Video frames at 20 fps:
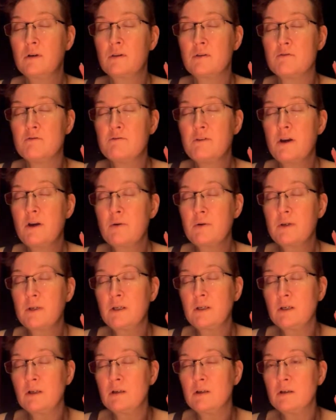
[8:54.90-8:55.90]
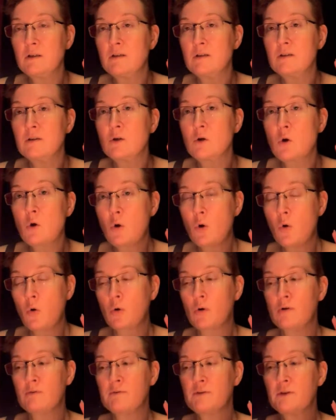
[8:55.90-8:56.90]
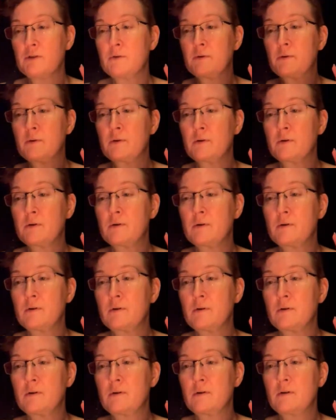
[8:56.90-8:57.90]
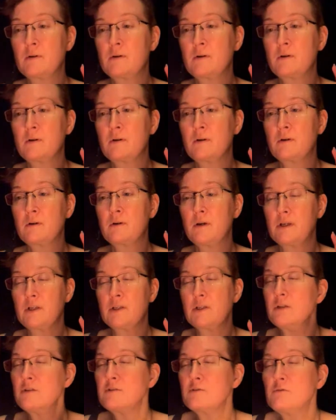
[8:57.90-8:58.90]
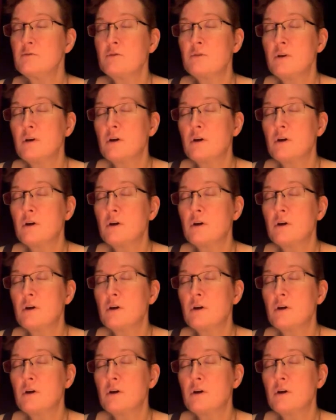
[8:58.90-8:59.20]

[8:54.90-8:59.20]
the very core of you. And just